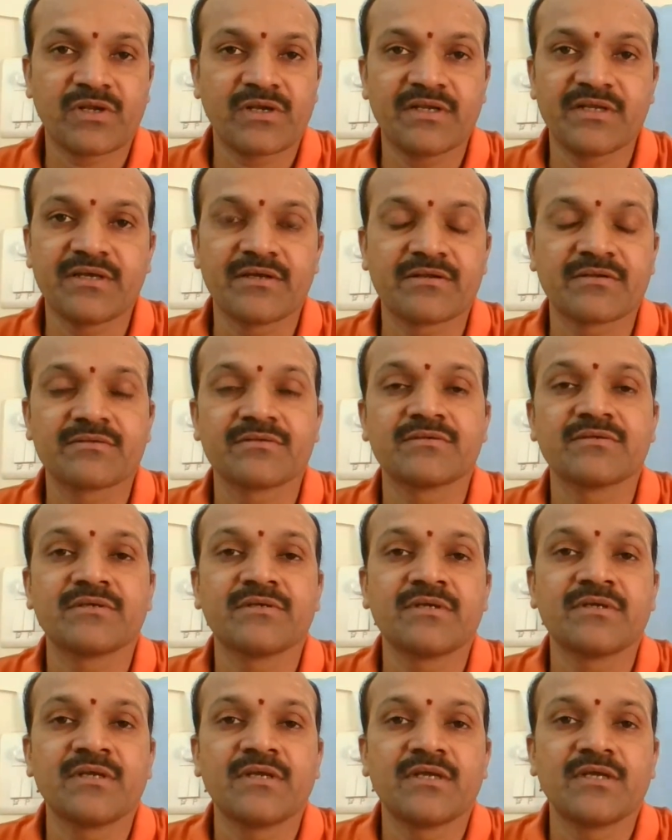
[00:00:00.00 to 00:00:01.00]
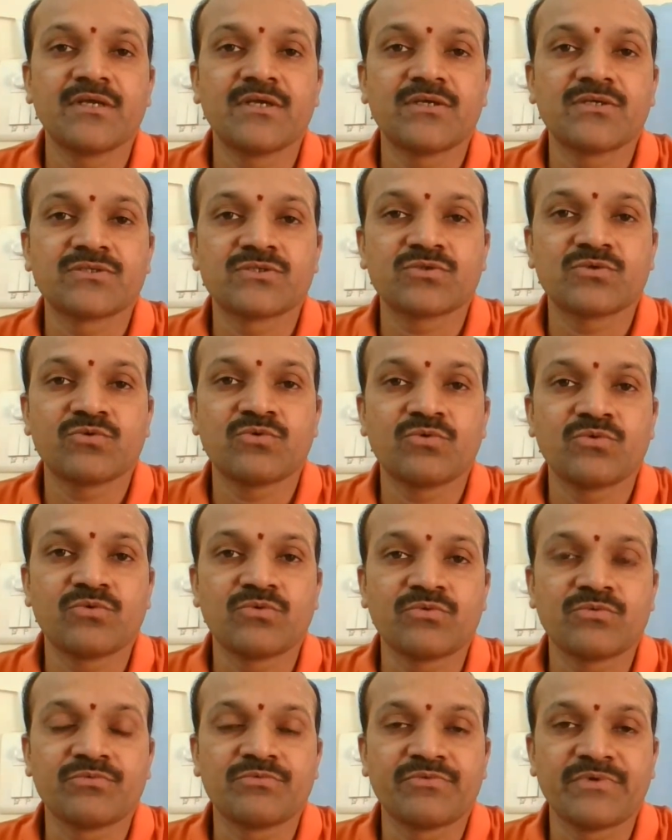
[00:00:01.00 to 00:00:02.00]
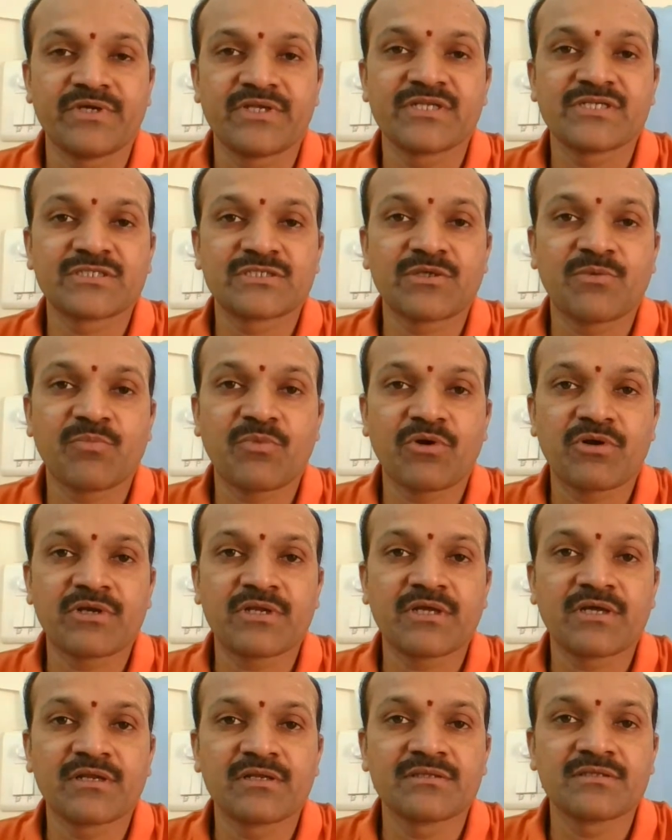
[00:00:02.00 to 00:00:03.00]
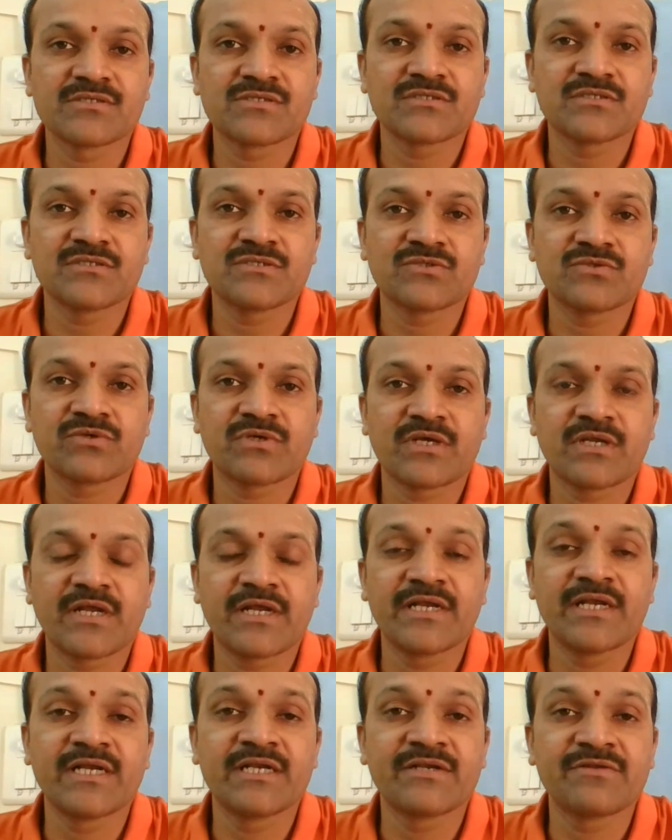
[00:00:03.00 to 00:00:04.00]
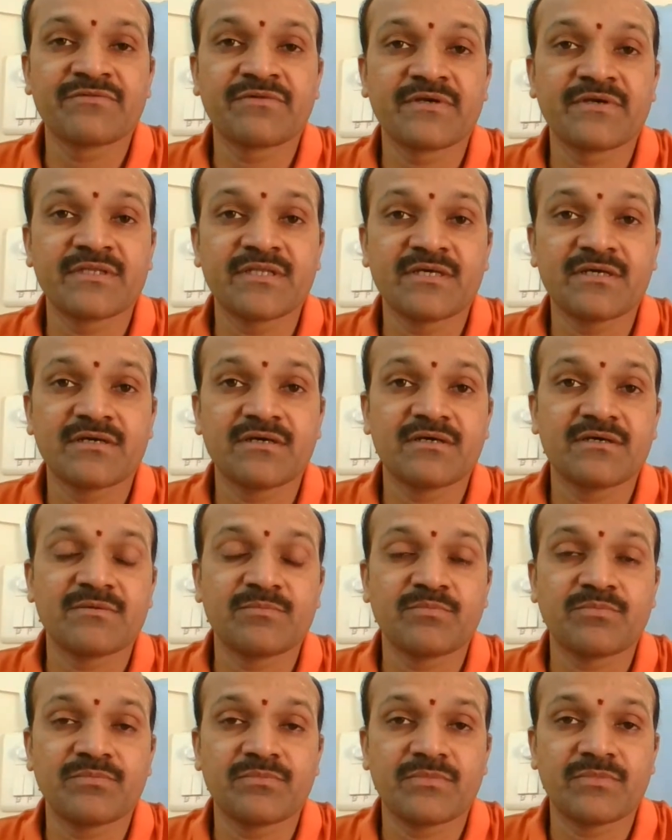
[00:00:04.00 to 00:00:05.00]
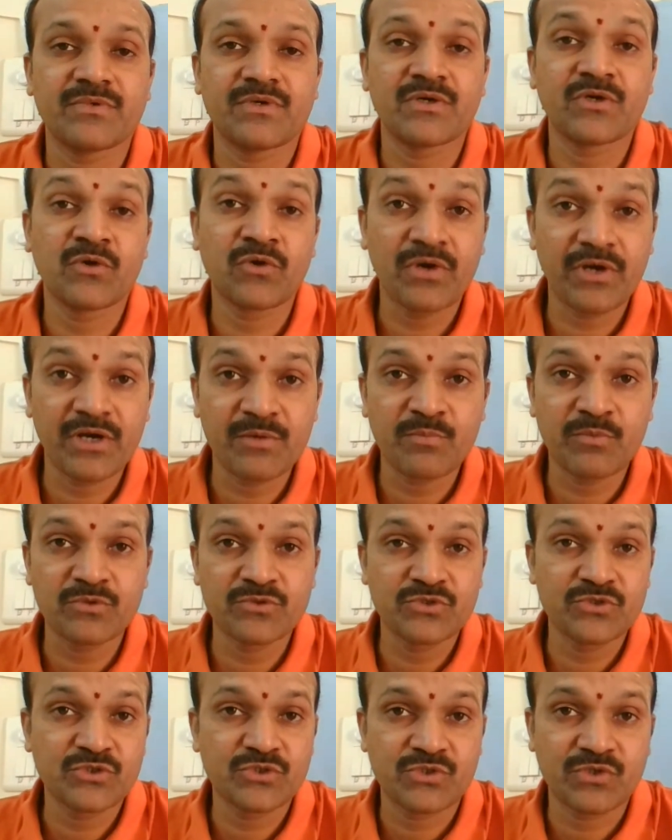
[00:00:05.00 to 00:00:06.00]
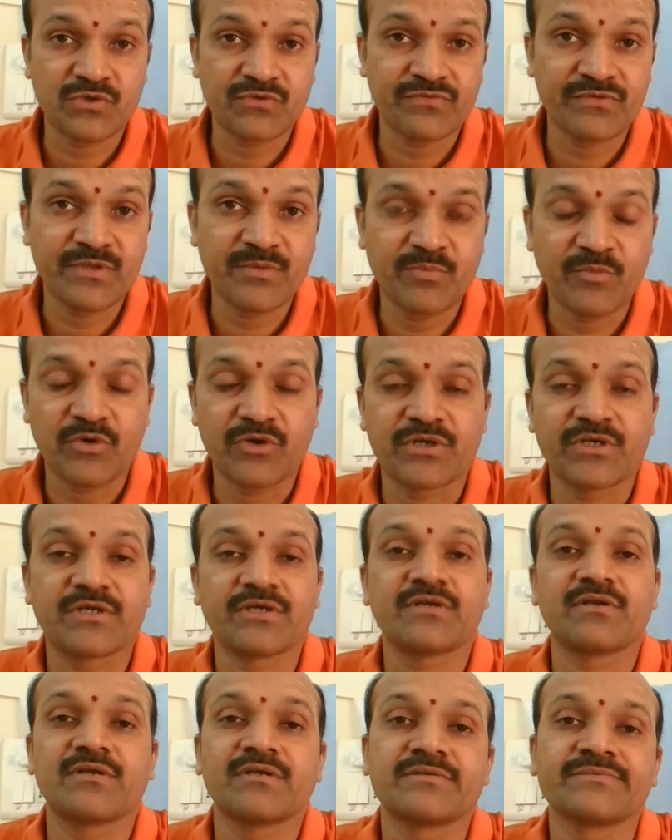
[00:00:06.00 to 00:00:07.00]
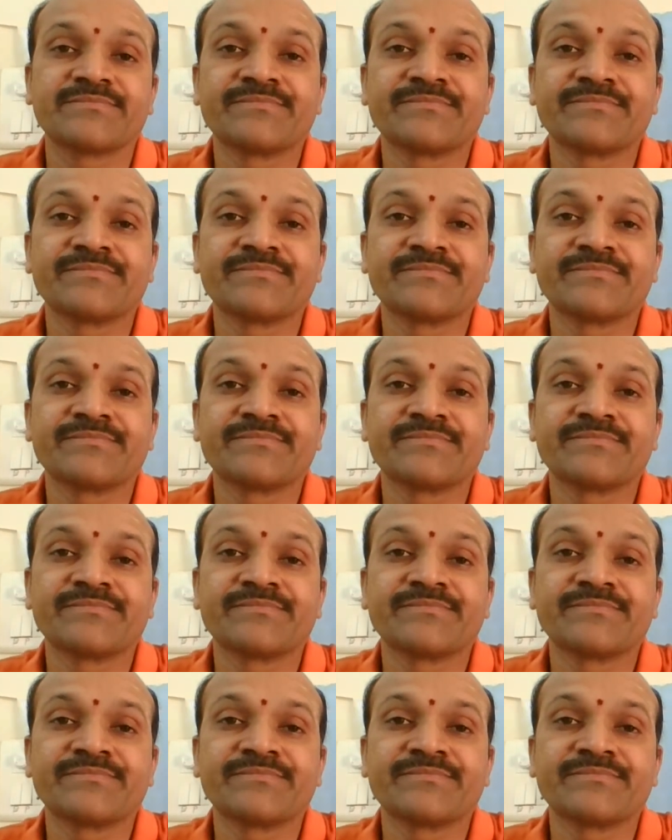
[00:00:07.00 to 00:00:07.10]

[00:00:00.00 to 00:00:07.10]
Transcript: Clear. So where is the particle in the sense you can identify the accurate position of the particle.